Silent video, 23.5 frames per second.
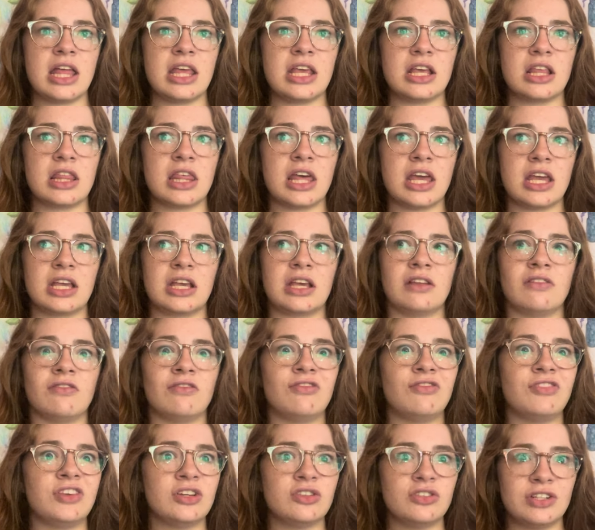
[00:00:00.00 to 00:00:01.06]
They can
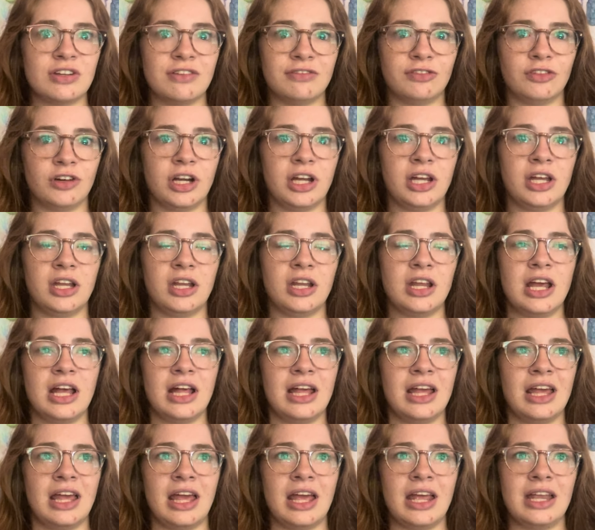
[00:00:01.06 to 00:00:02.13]
feel different,
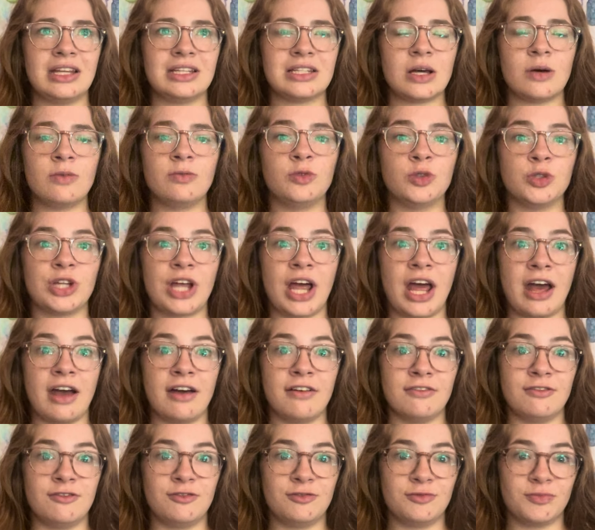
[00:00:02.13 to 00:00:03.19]
and it's helpful to
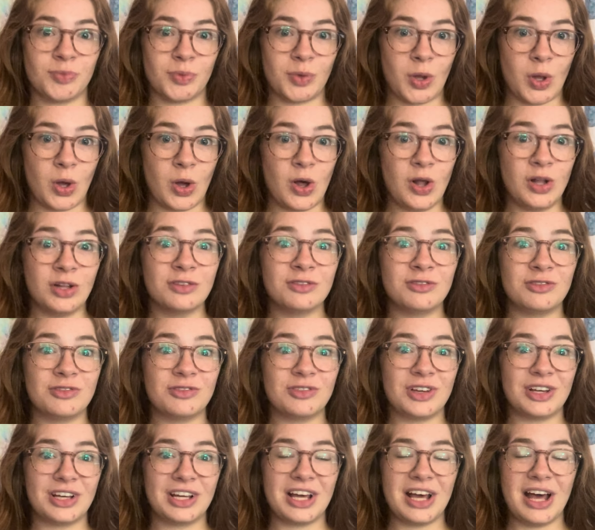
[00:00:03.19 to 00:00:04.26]
have all of
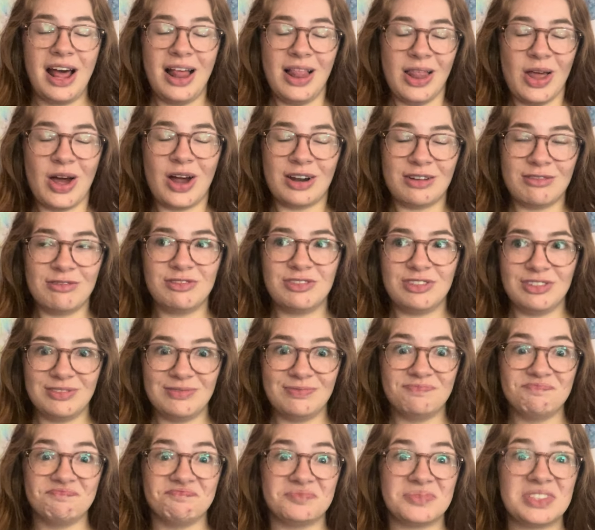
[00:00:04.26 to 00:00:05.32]
a lot of
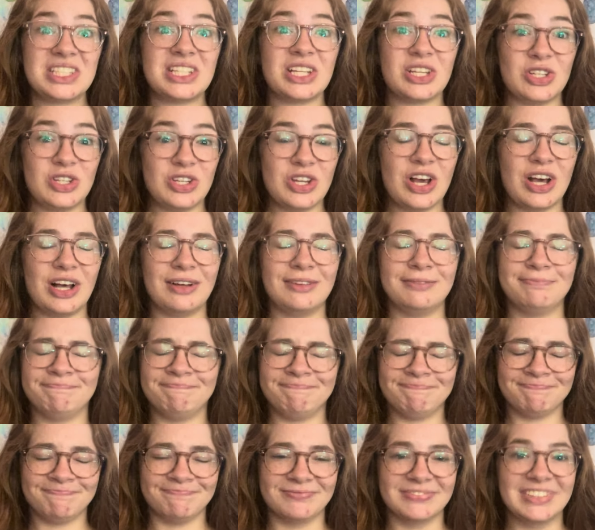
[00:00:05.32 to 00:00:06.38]
to
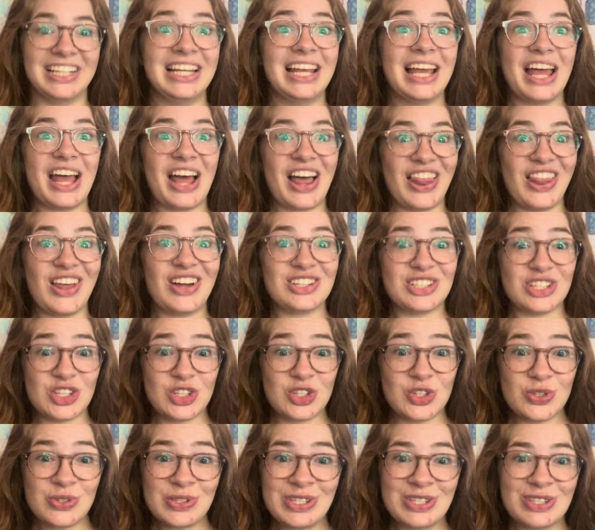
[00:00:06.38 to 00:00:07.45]
a lot to
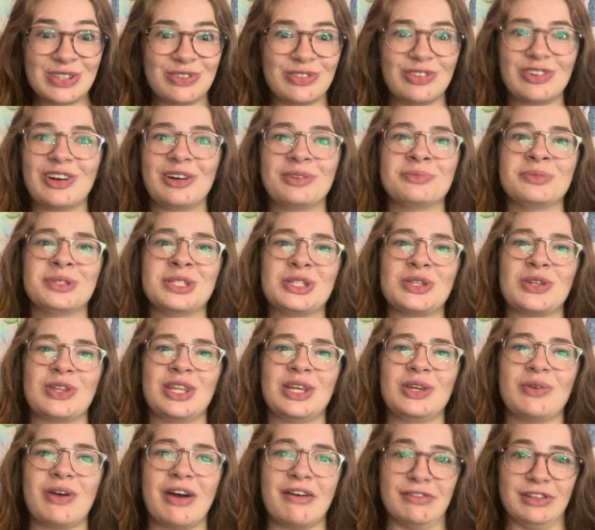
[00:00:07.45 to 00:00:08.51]
choose from so that
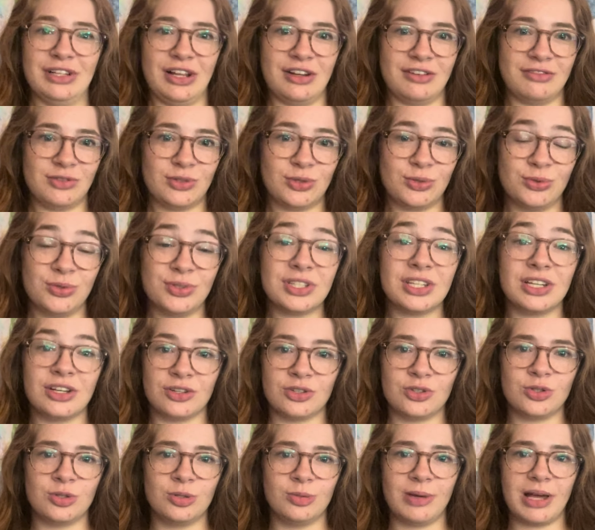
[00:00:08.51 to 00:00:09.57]
you have a lot of tools in your
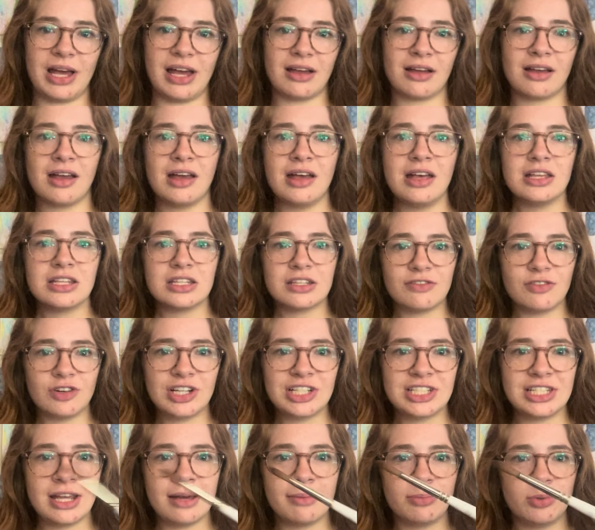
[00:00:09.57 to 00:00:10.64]
tool bag. So for
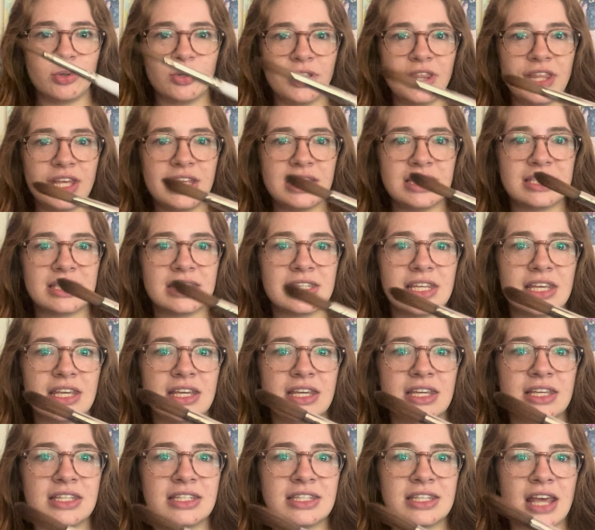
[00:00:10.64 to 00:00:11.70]
example, this
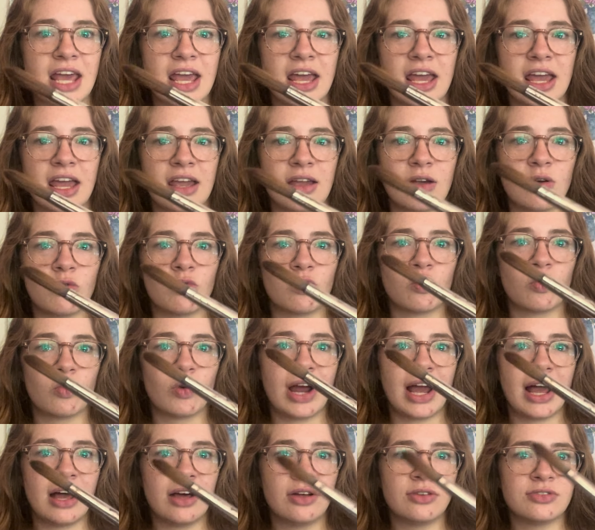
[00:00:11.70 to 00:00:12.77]
is a
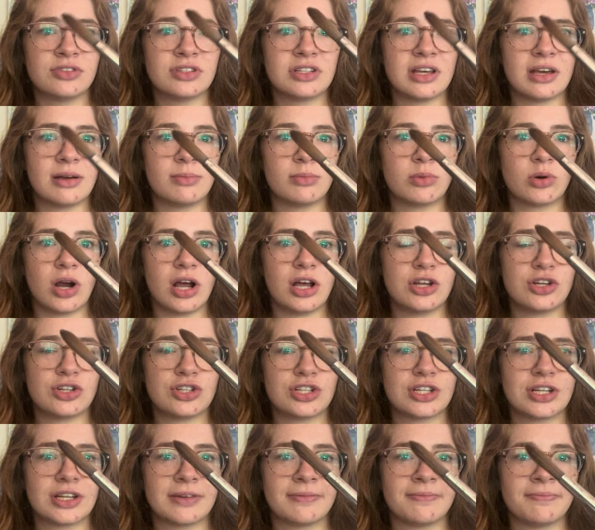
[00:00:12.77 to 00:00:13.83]
round
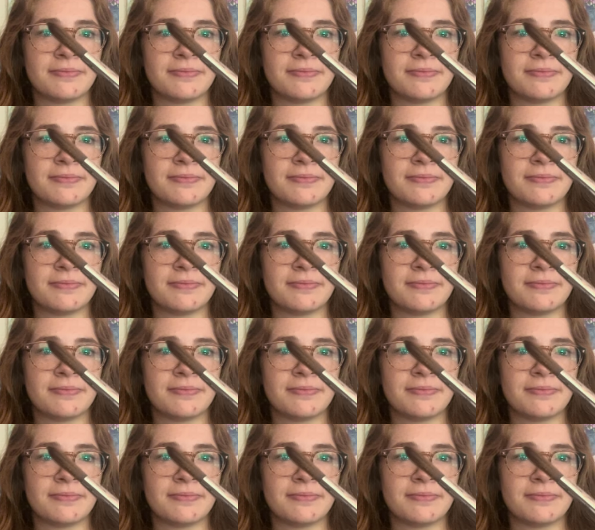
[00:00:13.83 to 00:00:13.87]
brush.